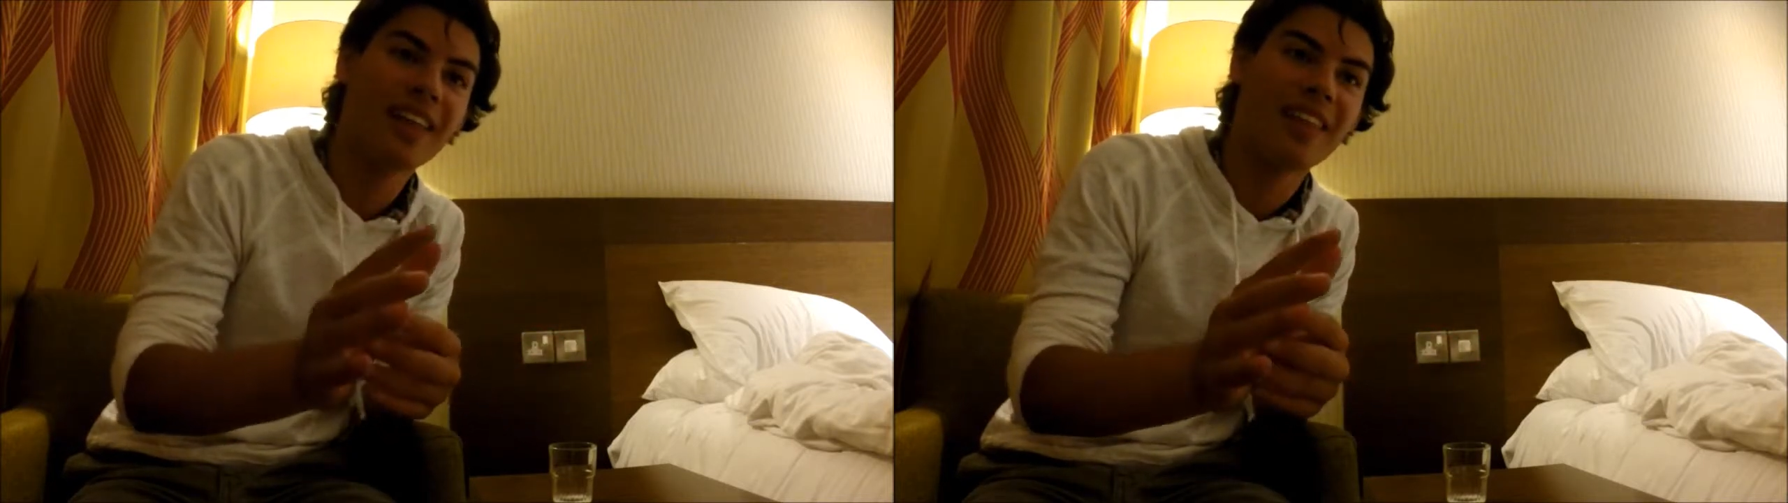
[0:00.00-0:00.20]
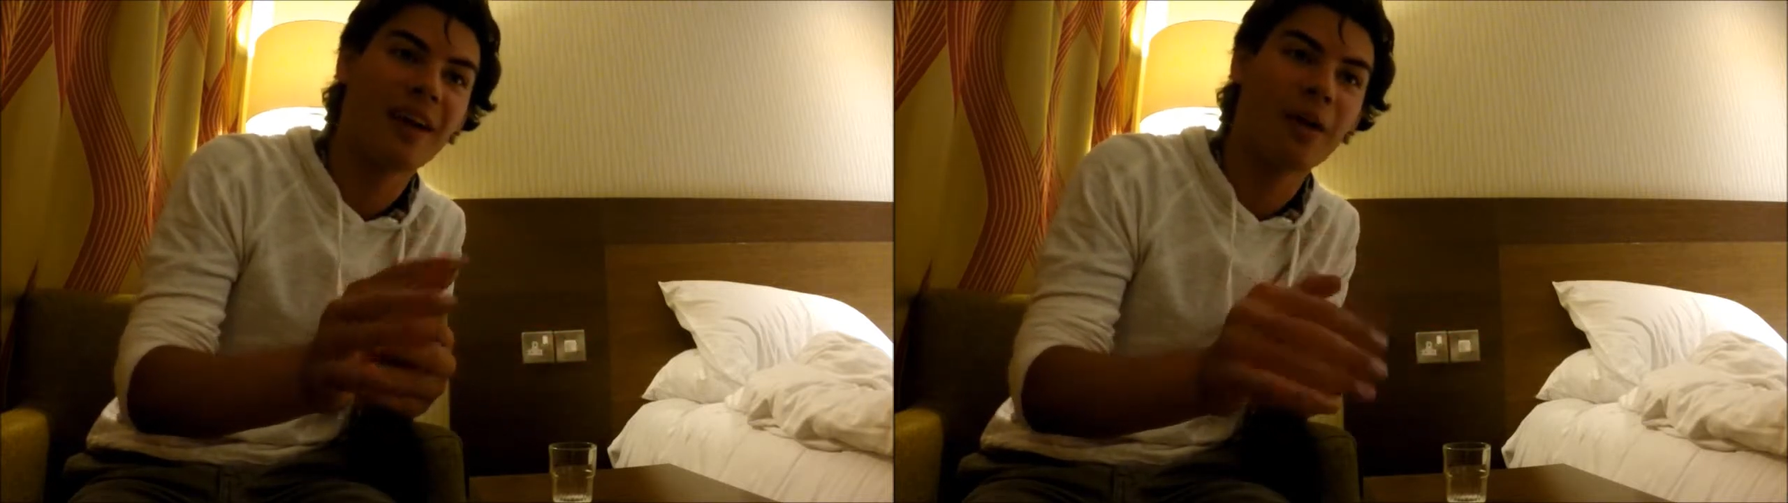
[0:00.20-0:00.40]

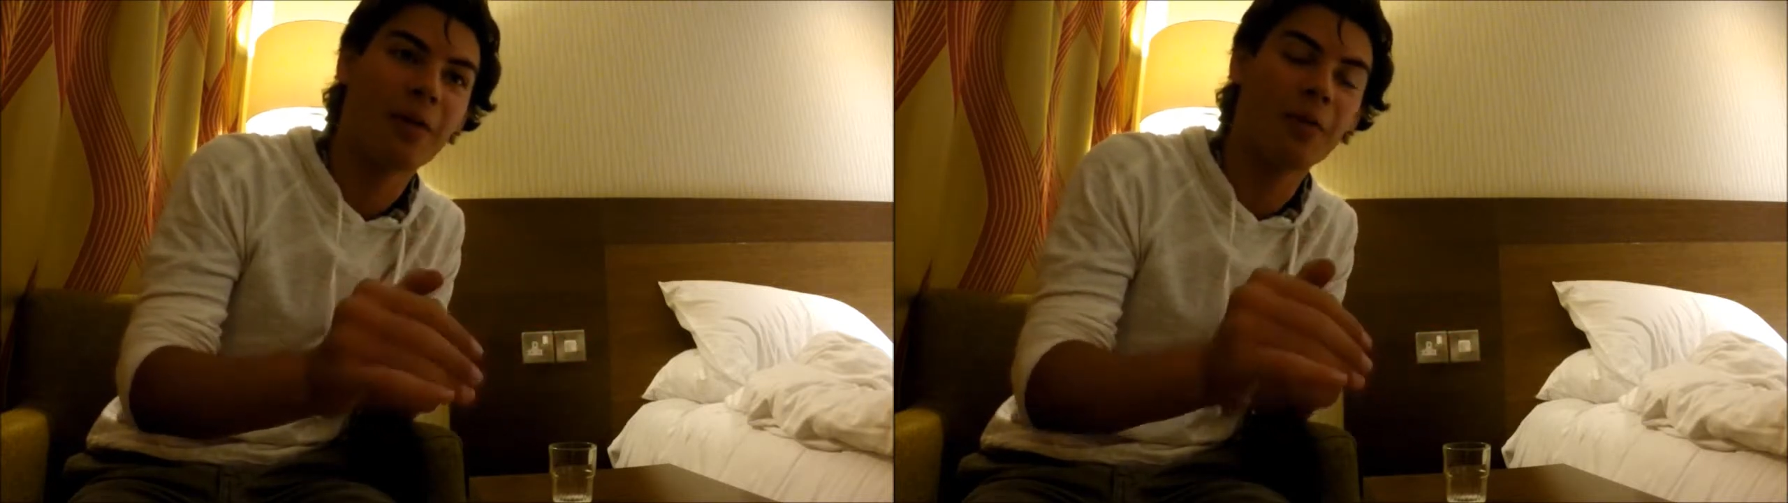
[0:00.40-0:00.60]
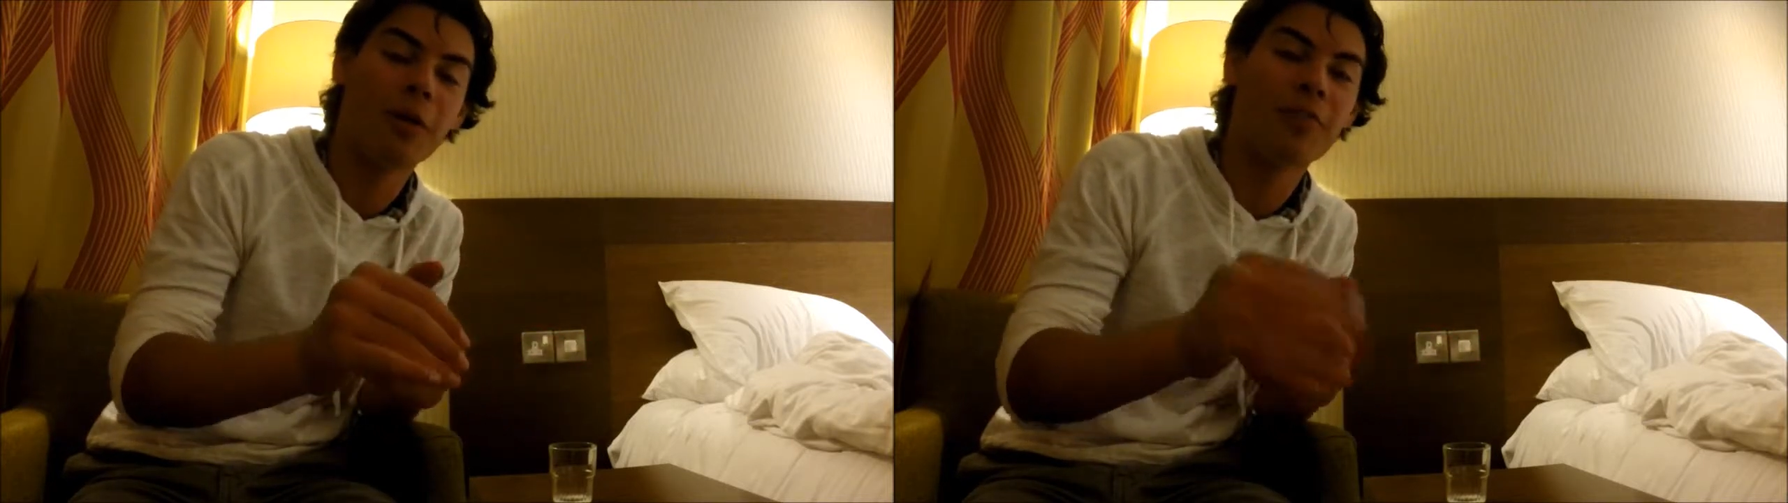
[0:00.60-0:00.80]
that
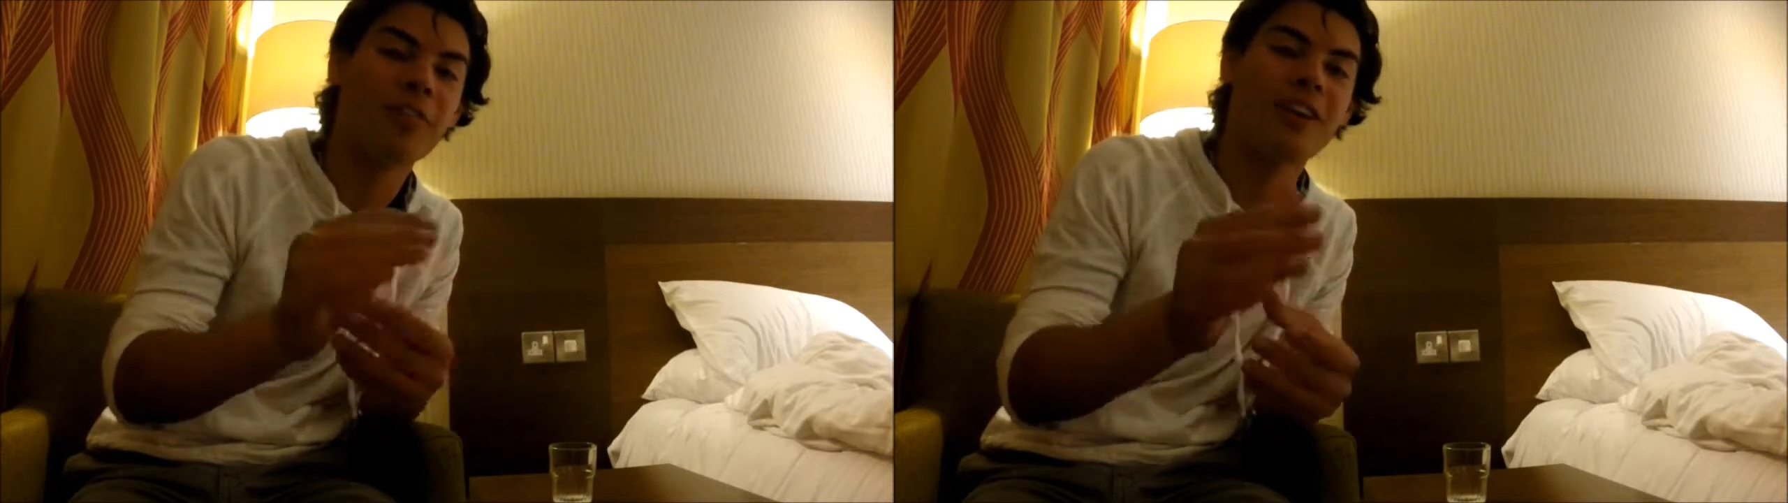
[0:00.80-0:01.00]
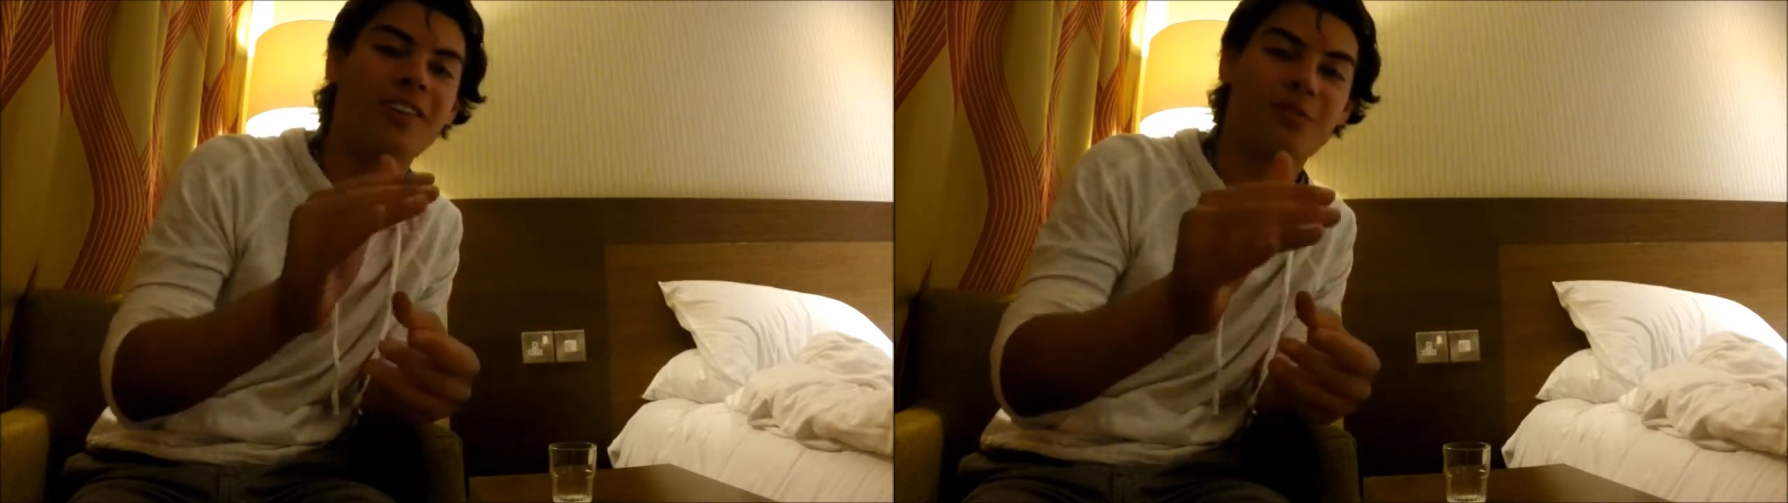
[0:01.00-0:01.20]
my
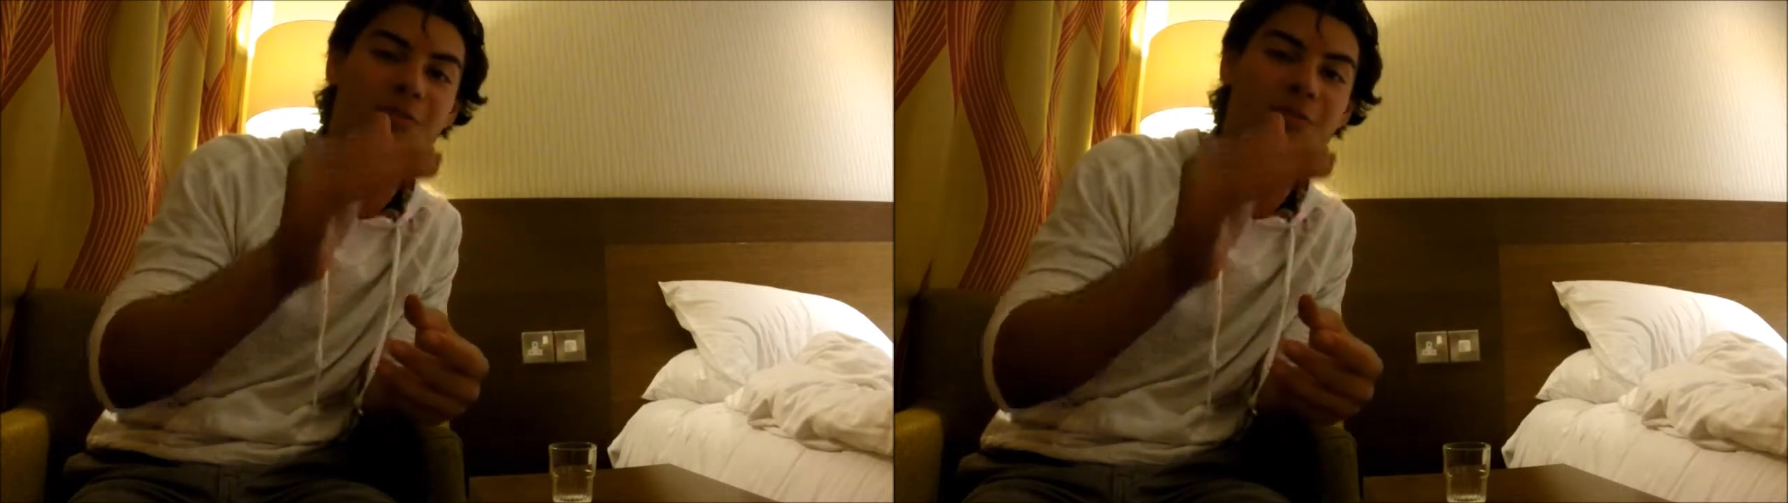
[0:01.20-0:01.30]
friends from